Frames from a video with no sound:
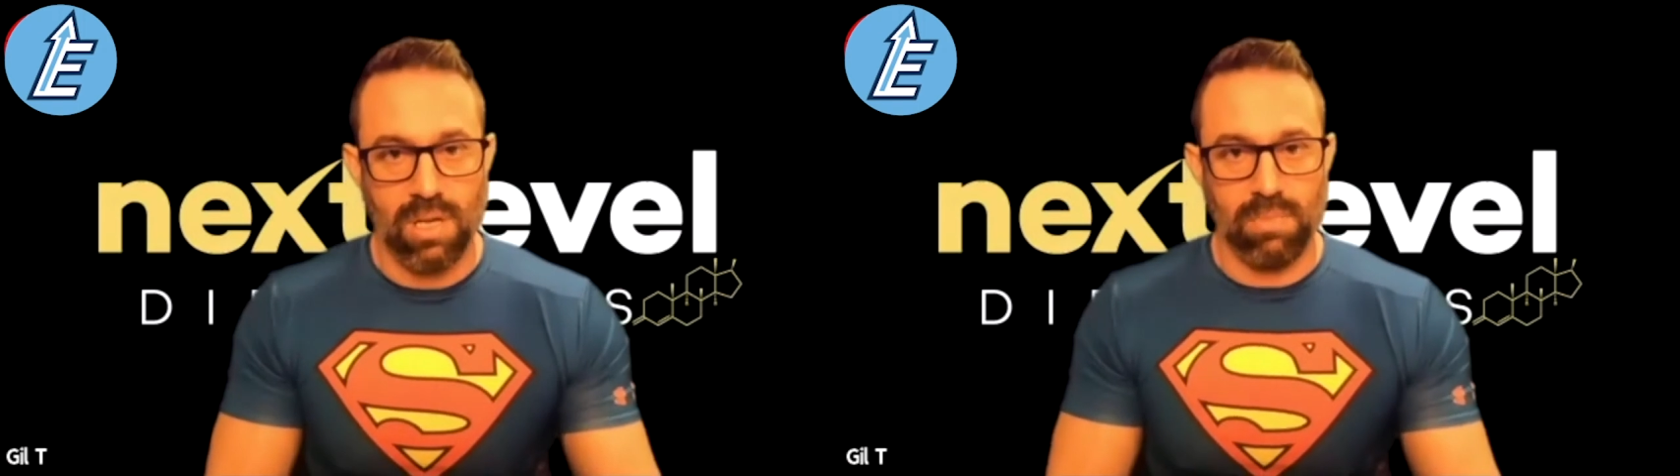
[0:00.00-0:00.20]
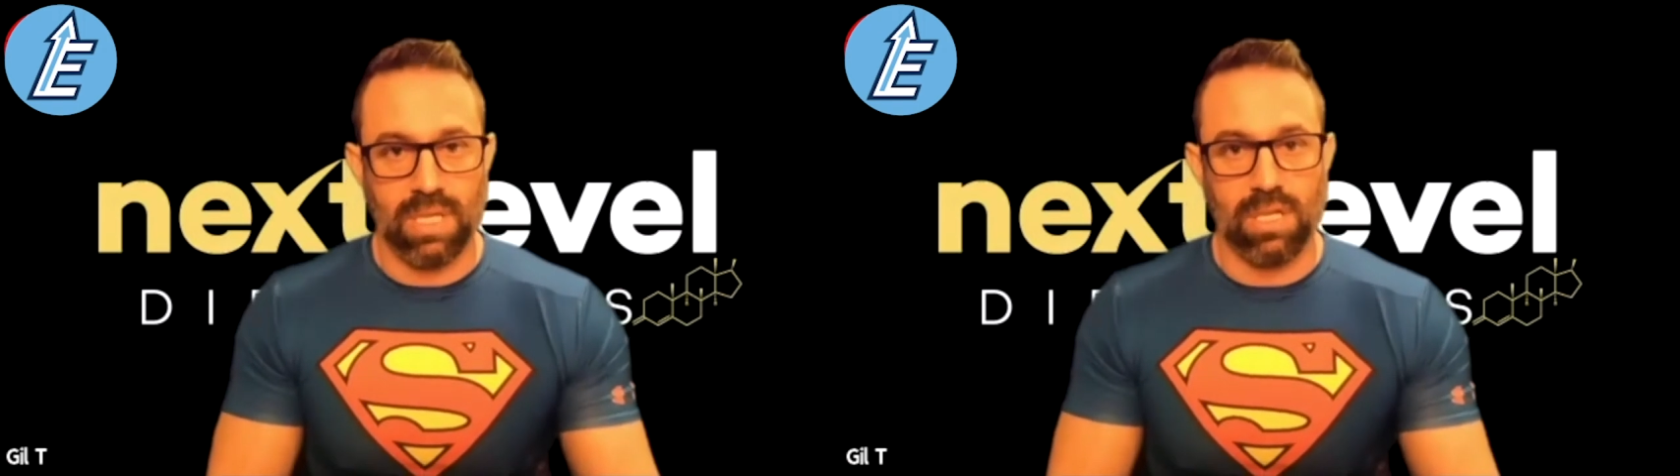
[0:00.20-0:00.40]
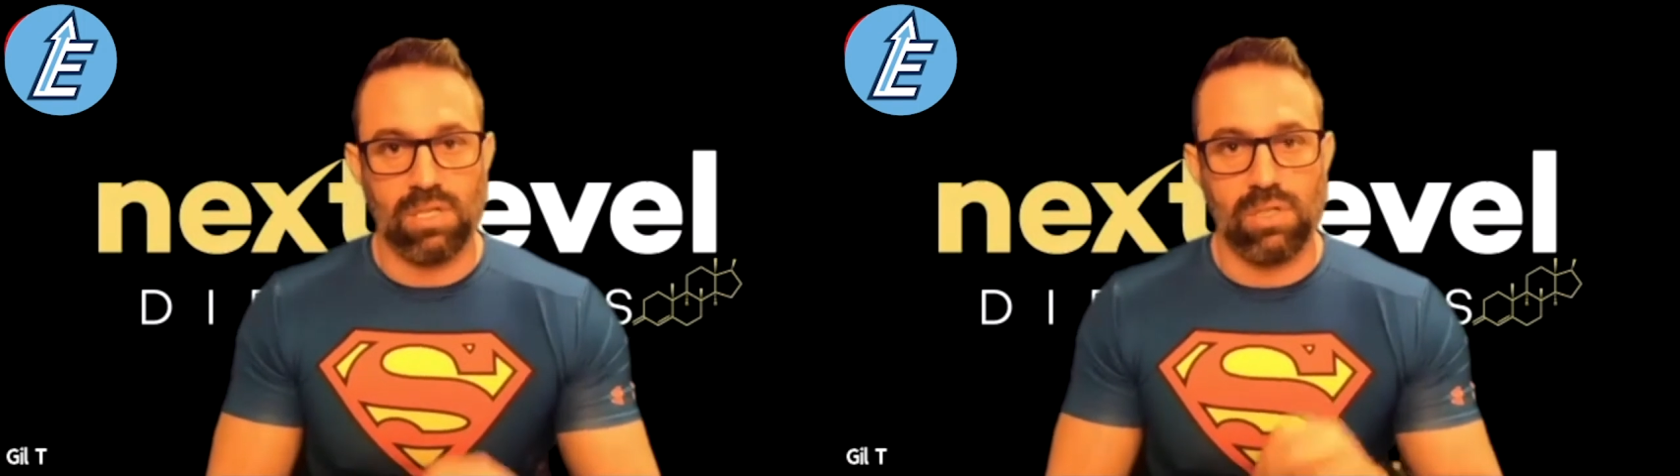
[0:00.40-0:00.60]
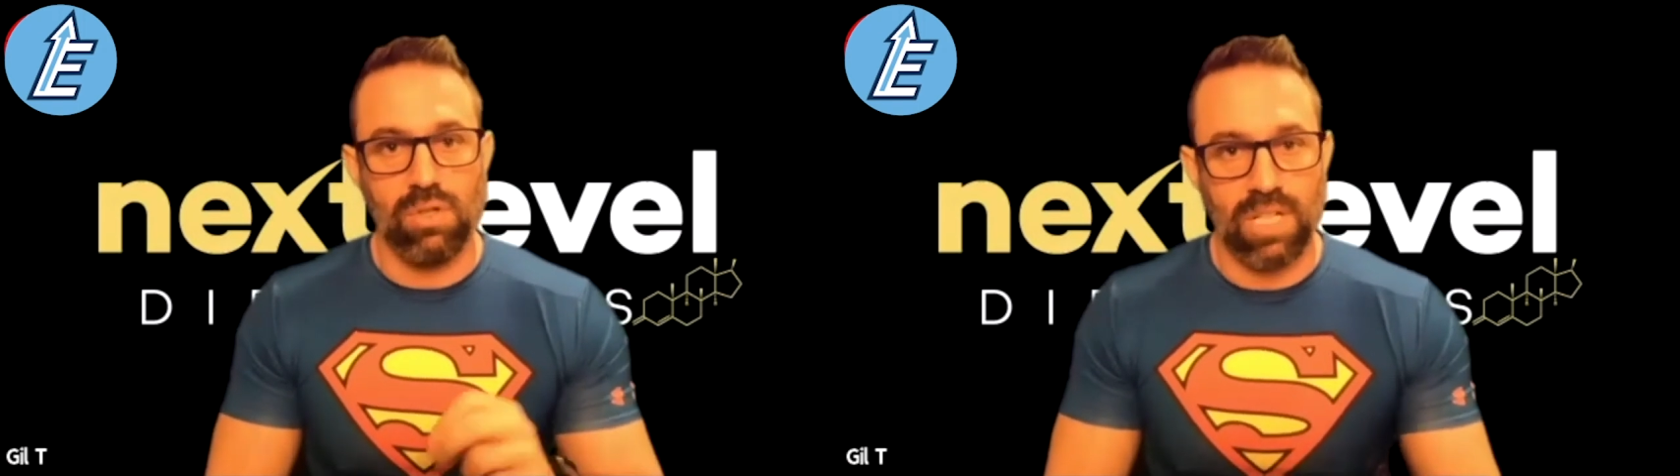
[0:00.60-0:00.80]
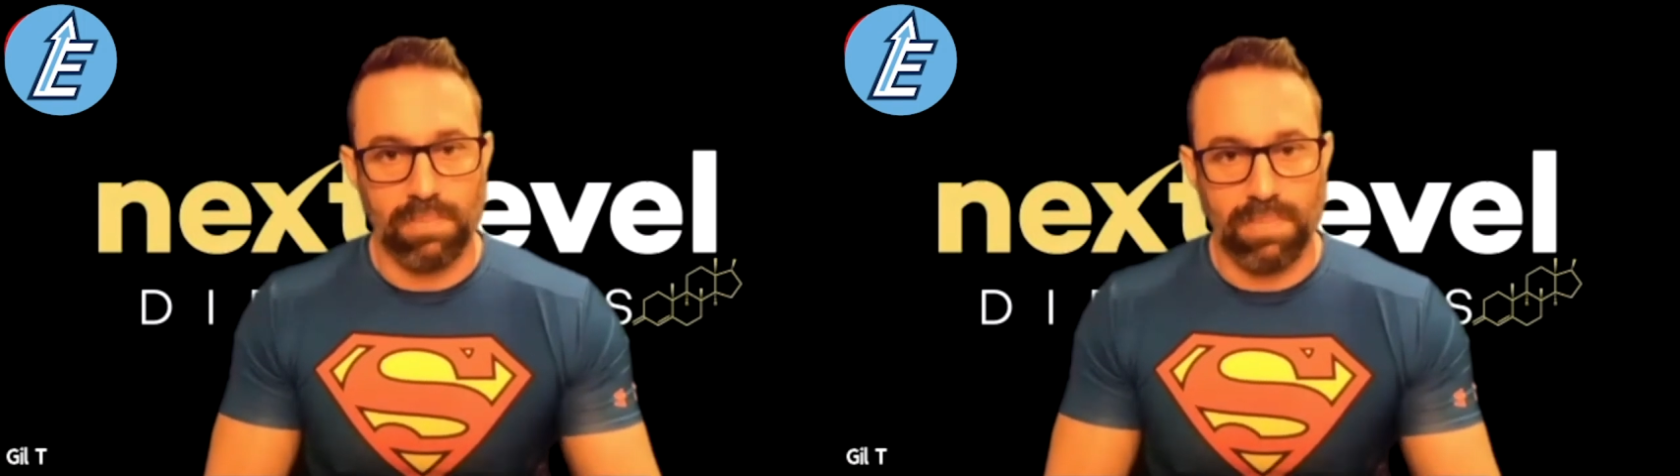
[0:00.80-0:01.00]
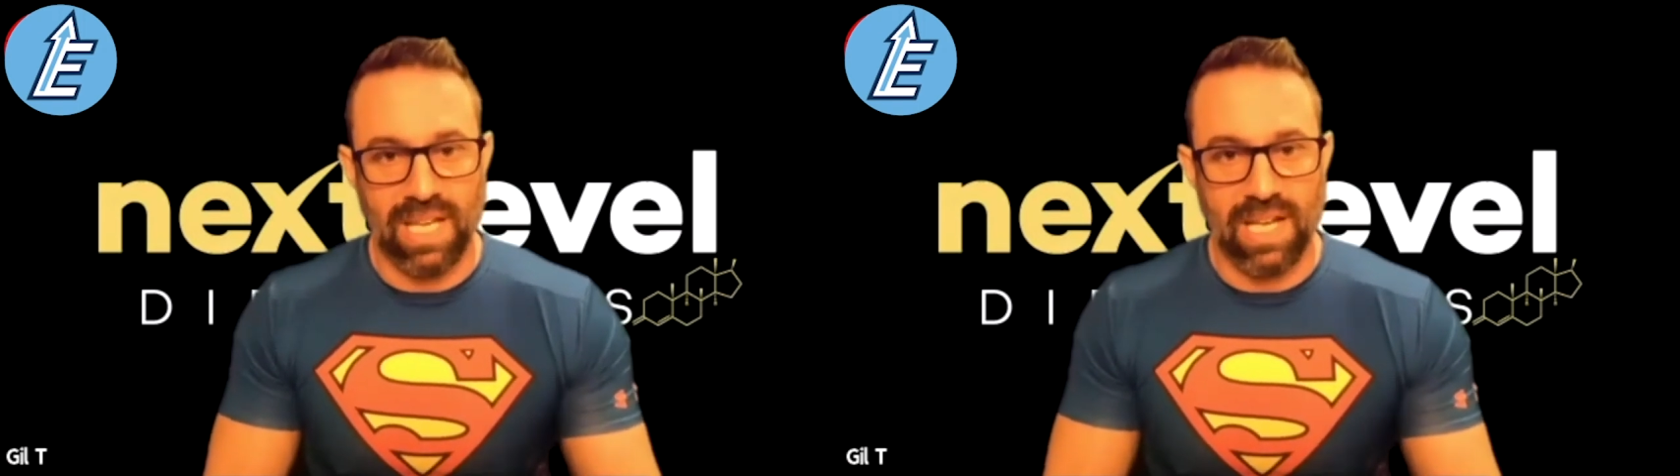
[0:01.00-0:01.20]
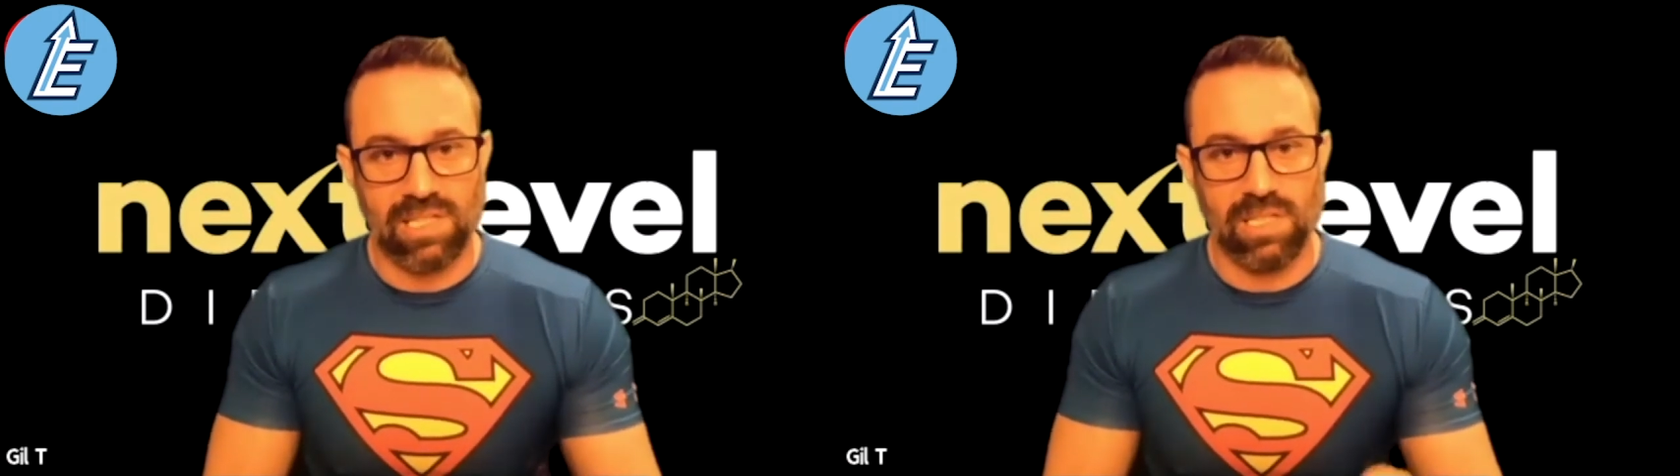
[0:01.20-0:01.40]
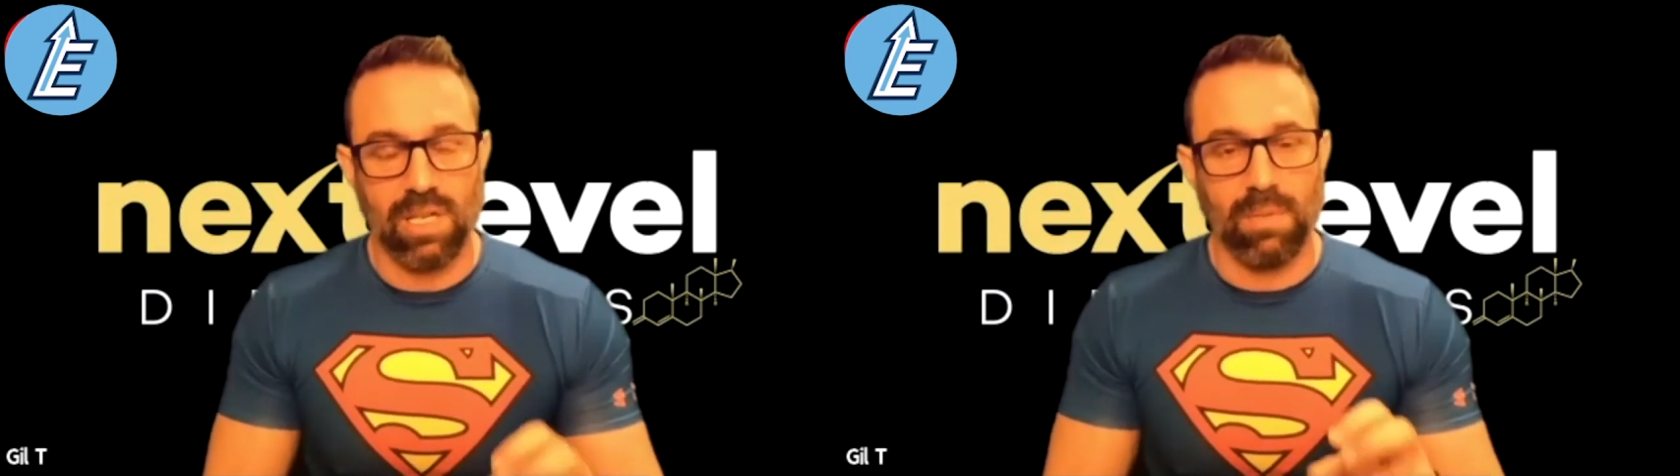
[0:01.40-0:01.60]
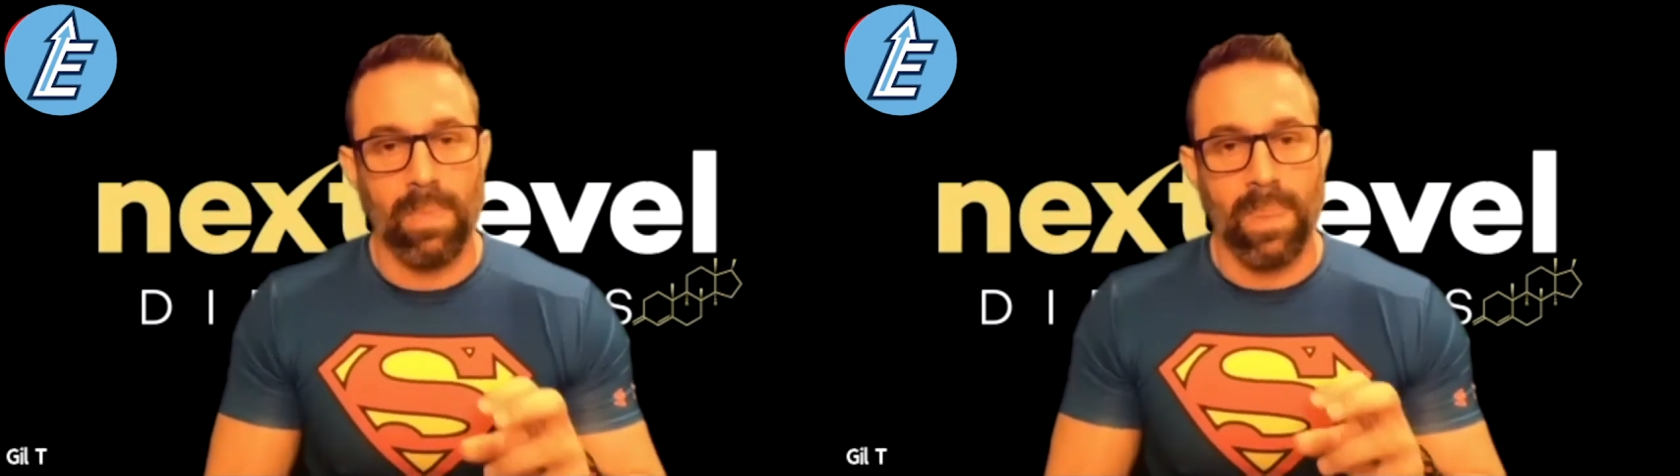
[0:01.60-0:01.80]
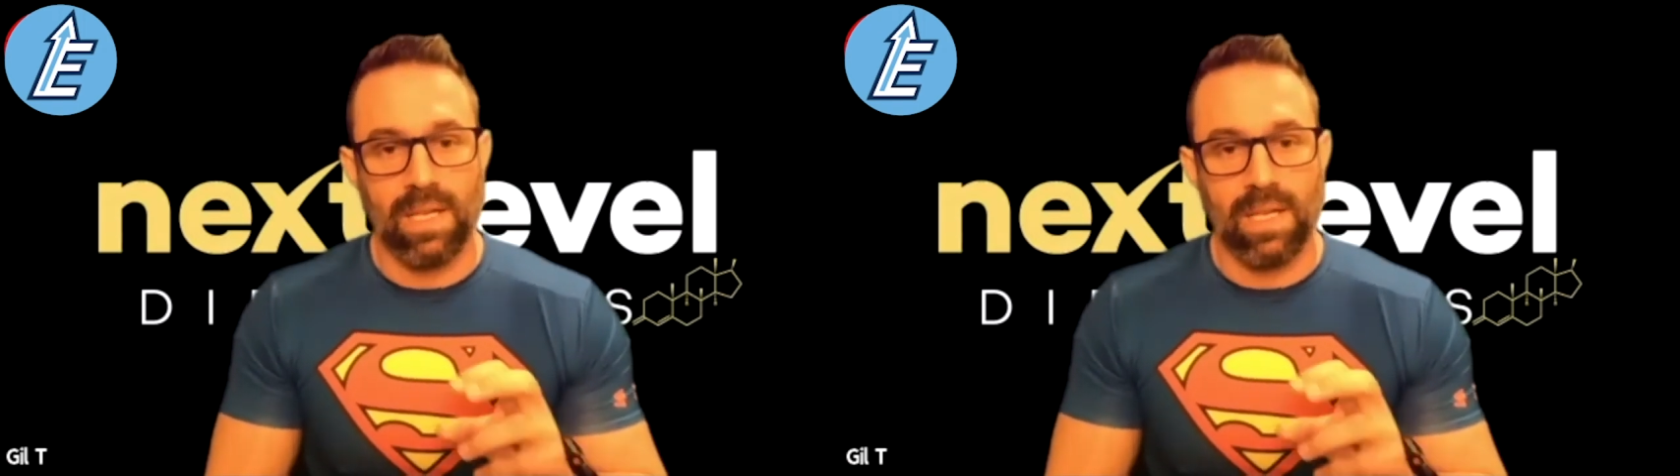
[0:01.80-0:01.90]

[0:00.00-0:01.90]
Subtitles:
because too much potassium